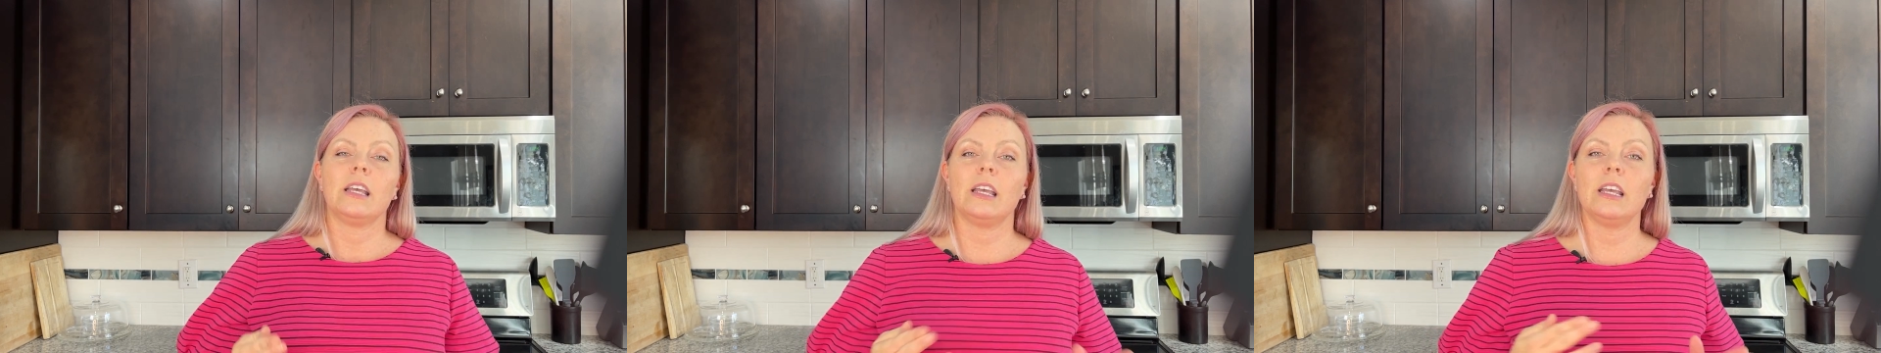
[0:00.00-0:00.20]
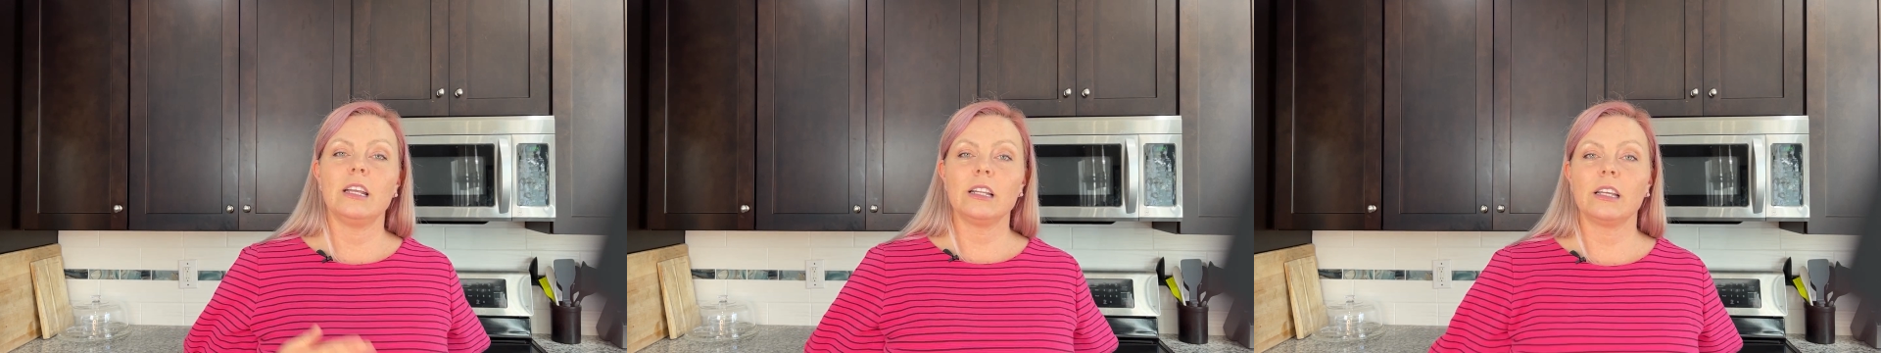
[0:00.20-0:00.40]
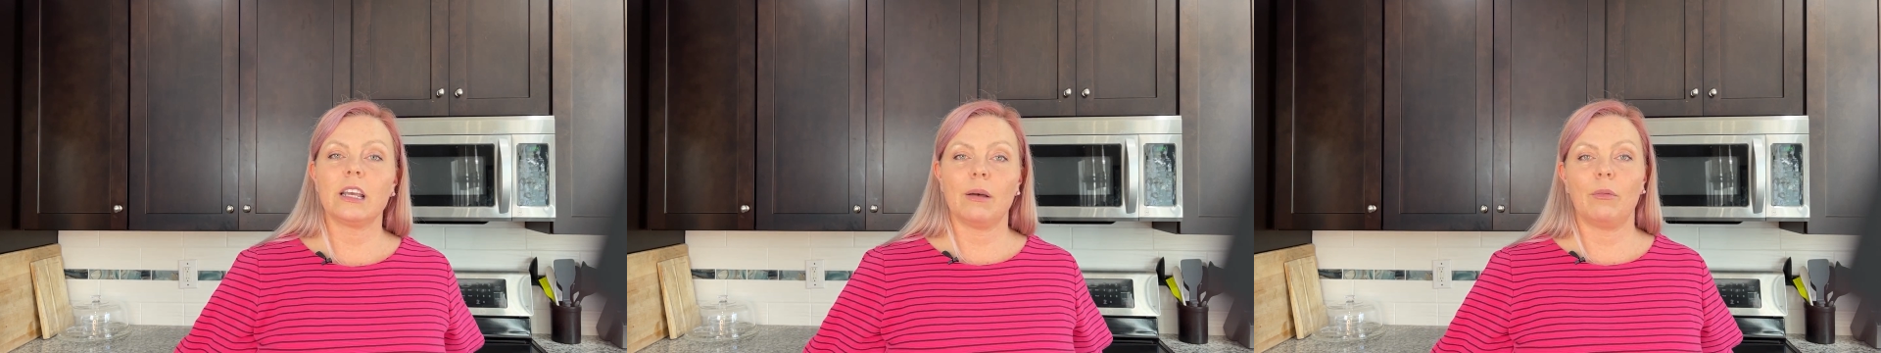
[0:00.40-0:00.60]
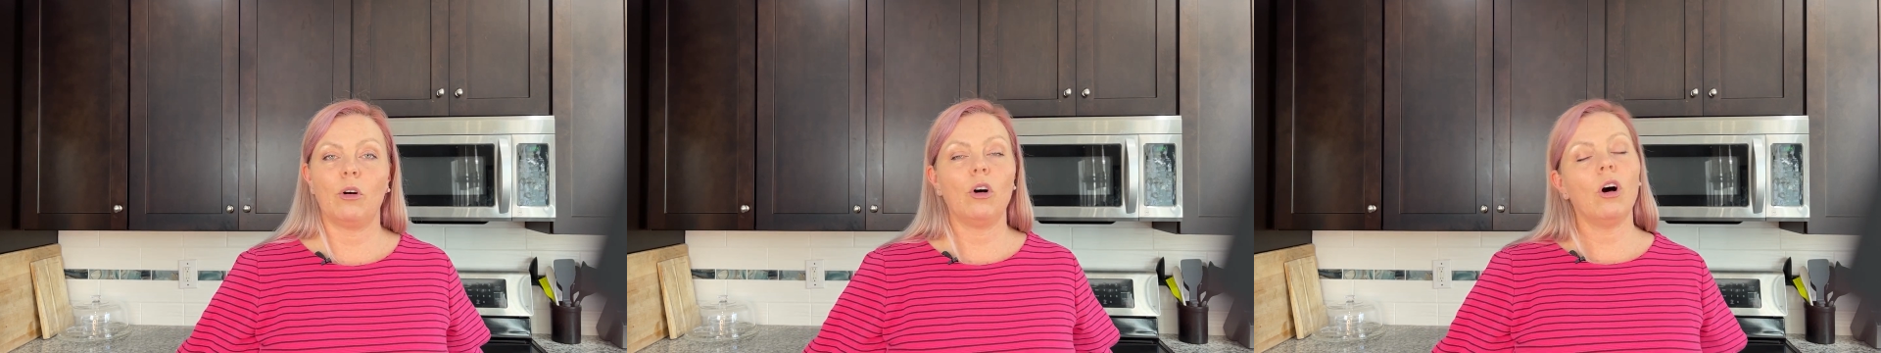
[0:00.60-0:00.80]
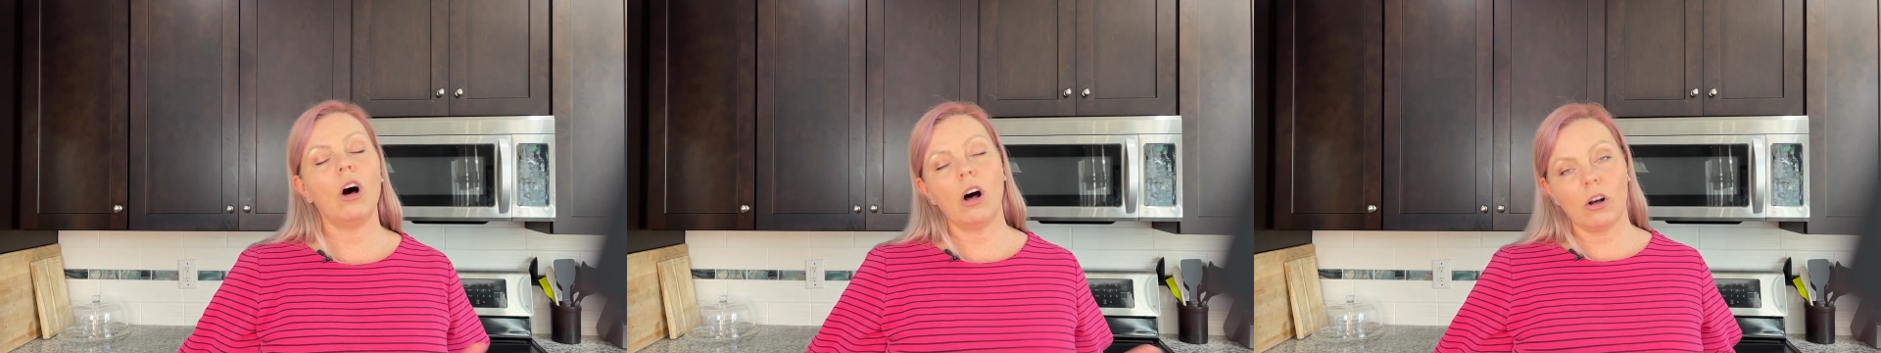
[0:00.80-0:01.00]
in
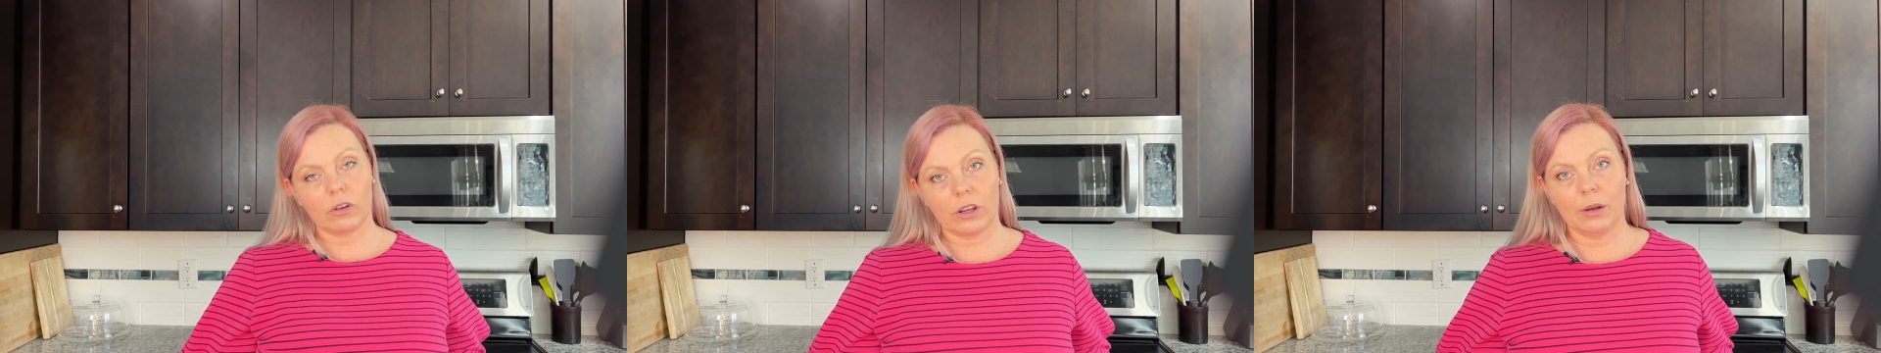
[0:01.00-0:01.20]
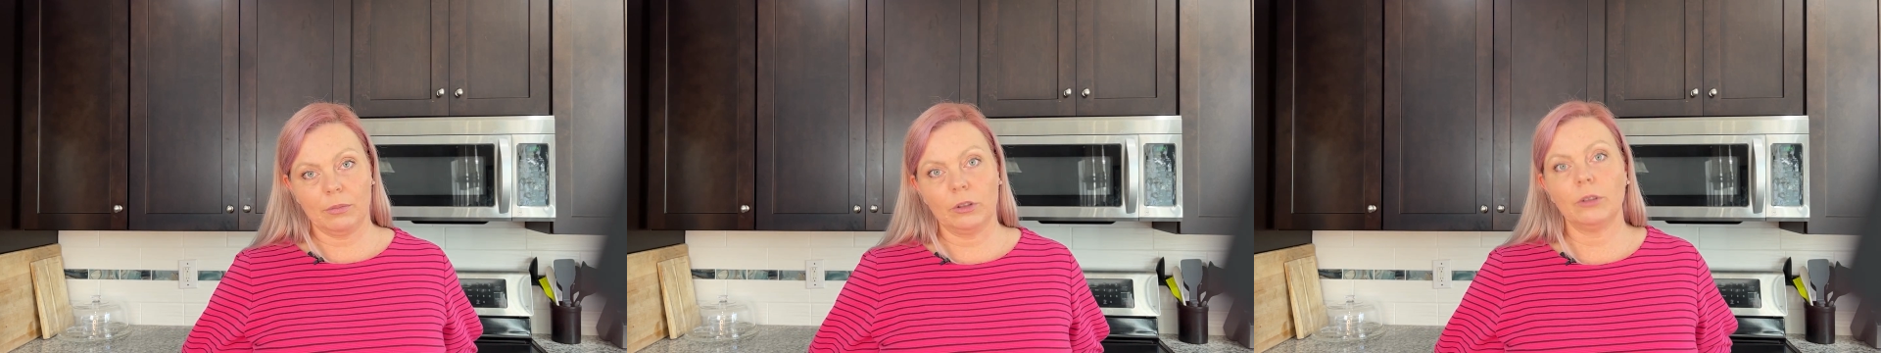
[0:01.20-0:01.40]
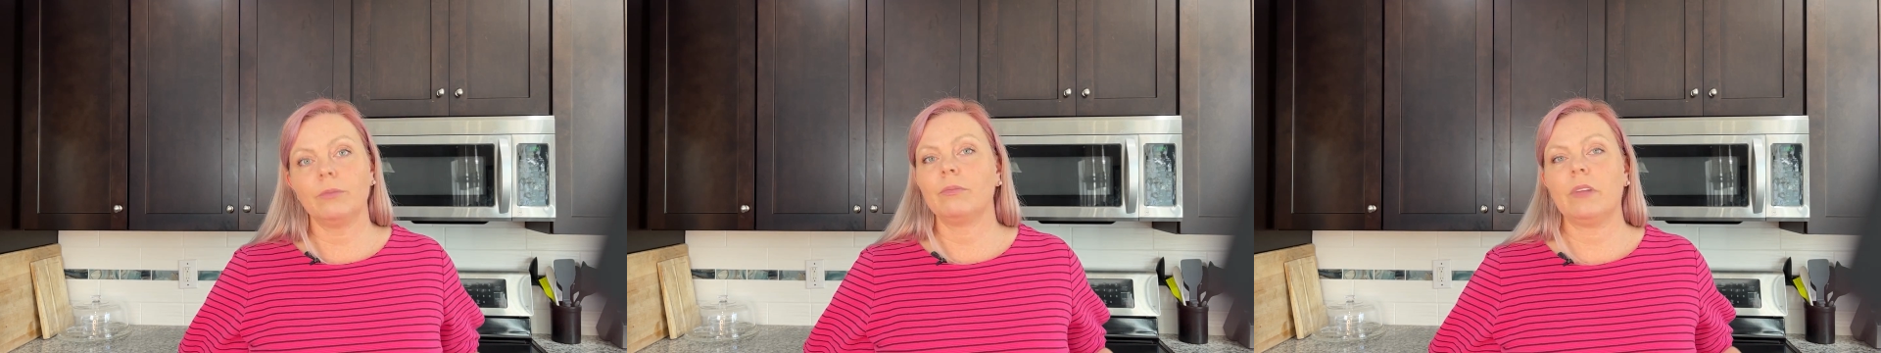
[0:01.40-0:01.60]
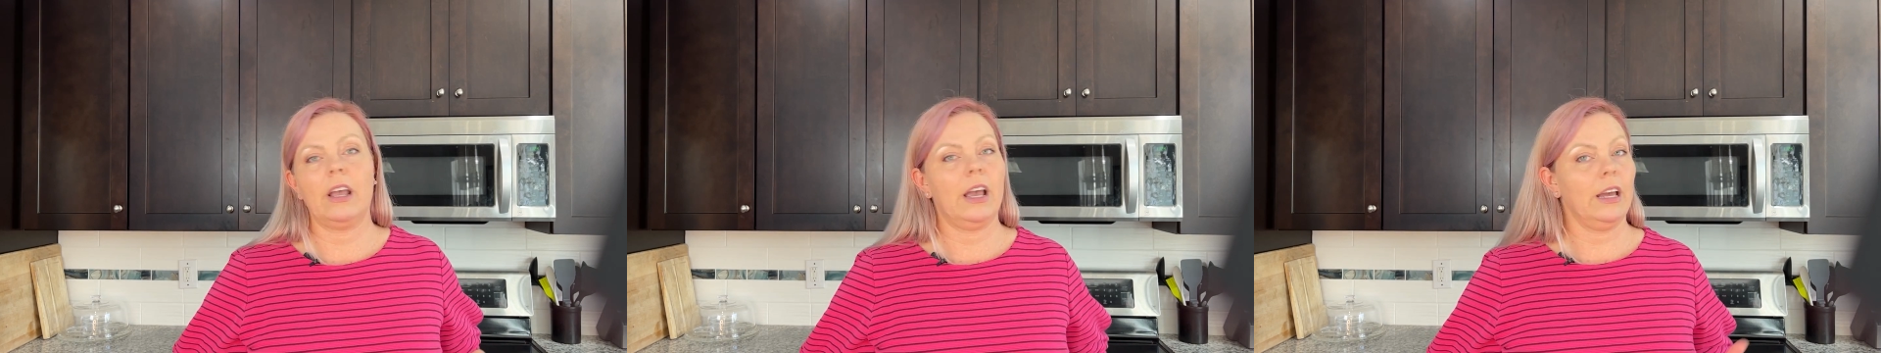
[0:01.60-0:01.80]
kibble, all kibble,